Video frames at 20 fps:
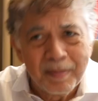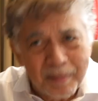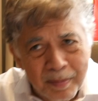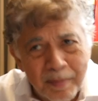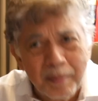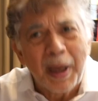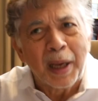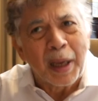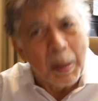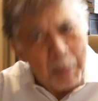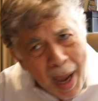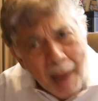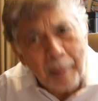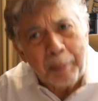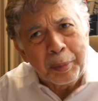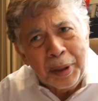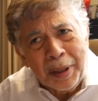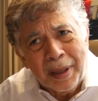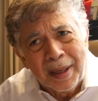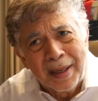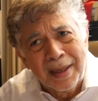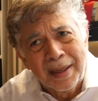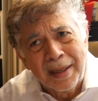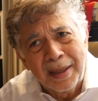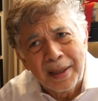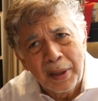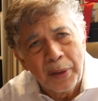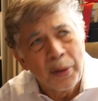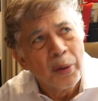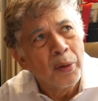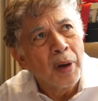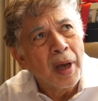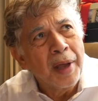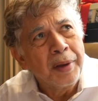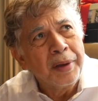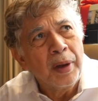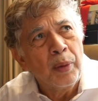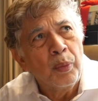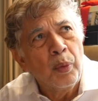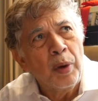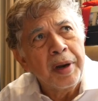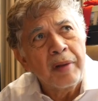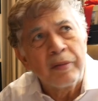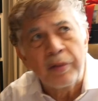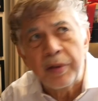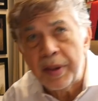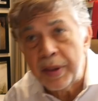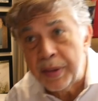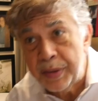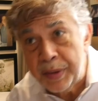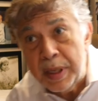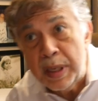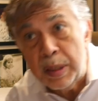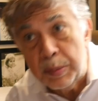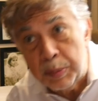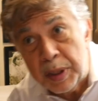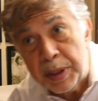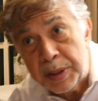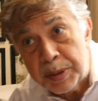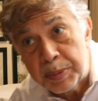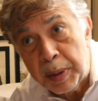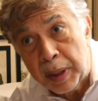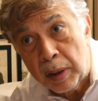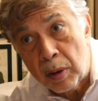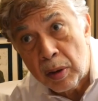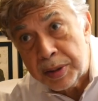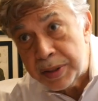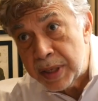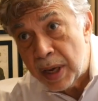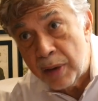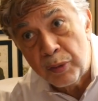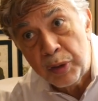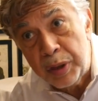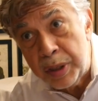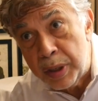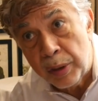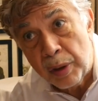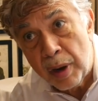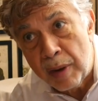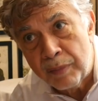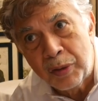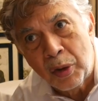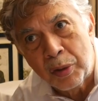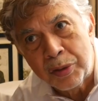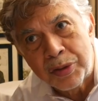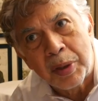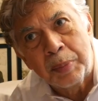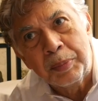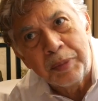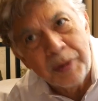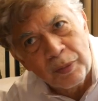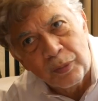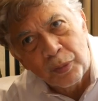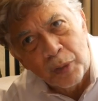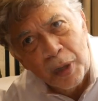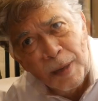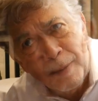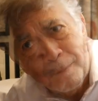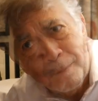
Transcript: make them happy, you know, and whatever the theme is, because every year I've done something different.